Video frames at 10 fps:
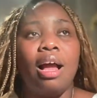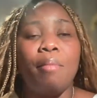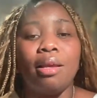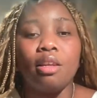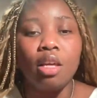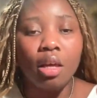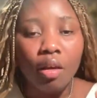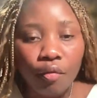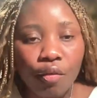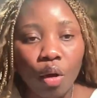I mean,
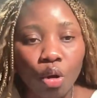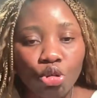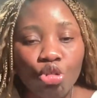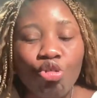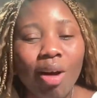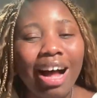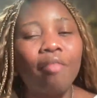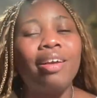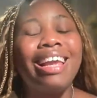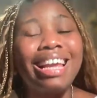if also you
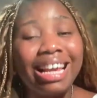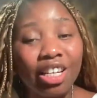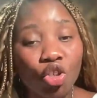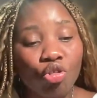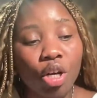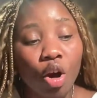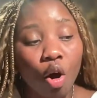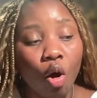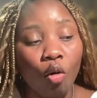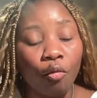have a history
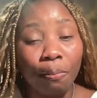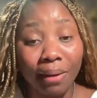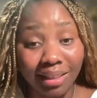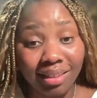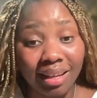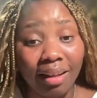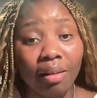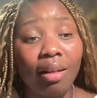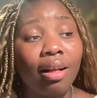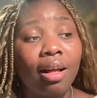of
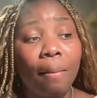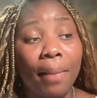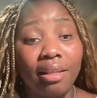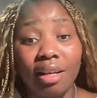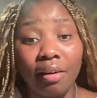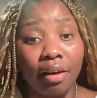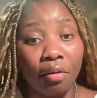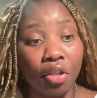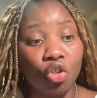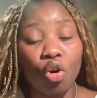personal mental
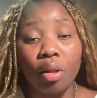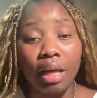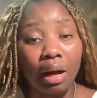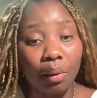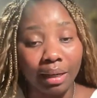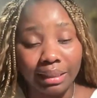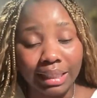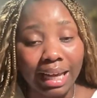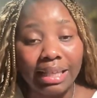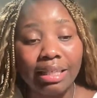health disorder or
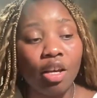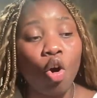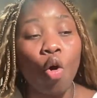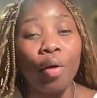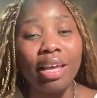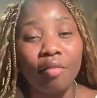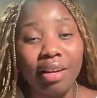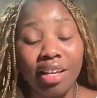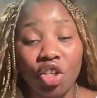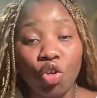anxiety, or
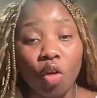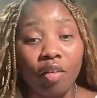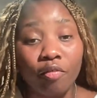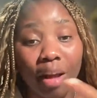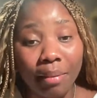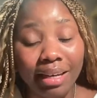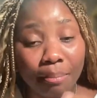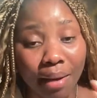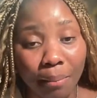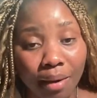even a history of a family
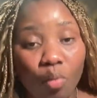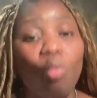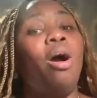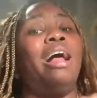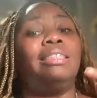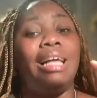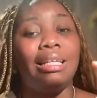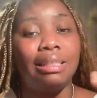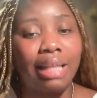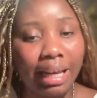member who has
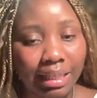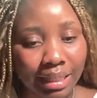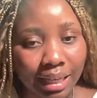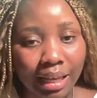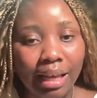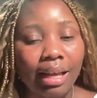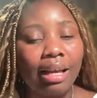anxiety,